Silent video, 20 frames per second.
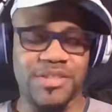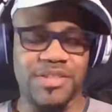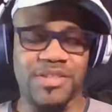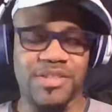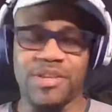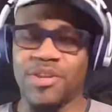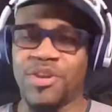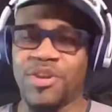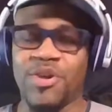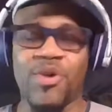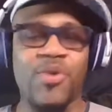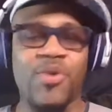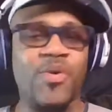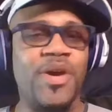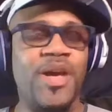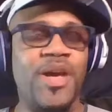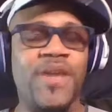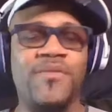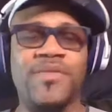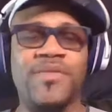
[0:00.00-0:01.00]
no
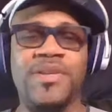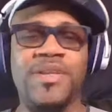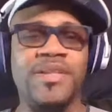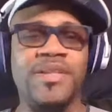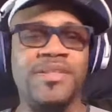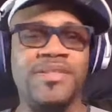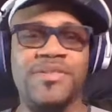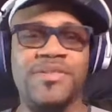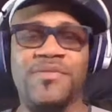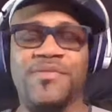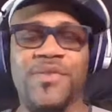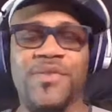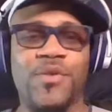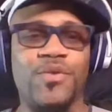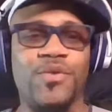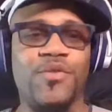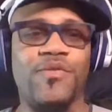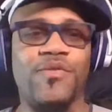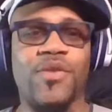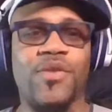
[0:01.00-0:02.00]
evidence of
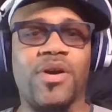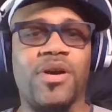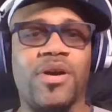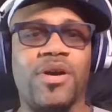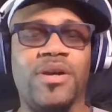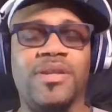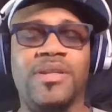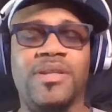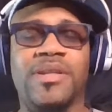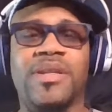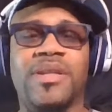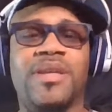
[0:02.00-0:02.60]
voter fraud.